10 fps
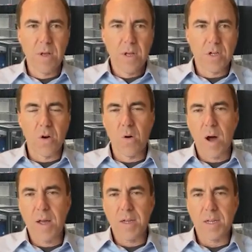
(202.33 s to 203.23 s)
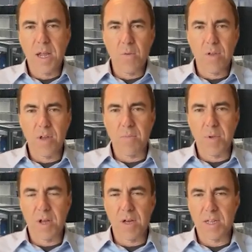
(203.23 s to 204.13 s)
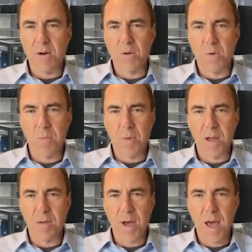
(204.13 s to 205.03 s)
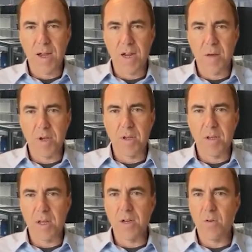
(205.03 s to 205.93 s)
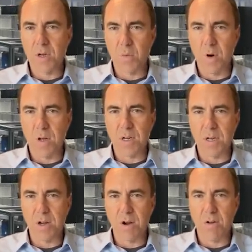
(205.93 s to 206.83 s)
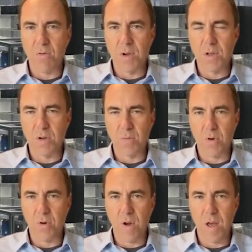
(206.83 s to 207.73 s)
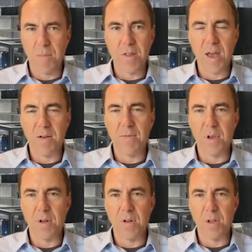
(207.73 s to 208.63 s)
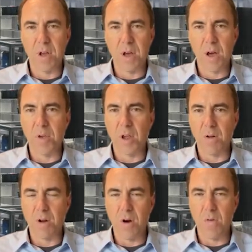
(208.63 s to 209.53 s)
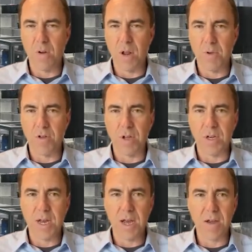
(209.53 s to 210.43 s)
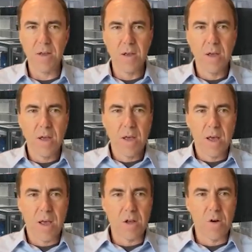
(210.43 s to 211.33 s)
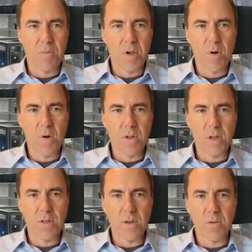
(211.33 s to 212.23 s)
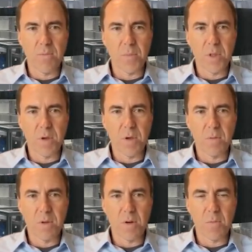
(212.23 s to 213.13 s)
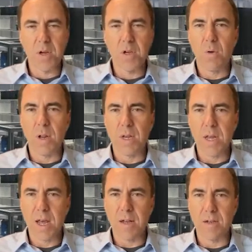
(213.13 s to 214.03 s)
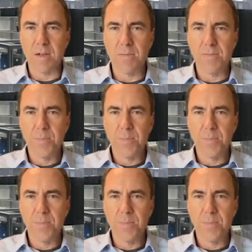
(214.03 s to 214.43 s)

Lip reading: So I stayed with it because that was where my academic interest was, and started a research program in that field up here in Houghton and Michigan Tech. And lo and behold, in the mid 2010s,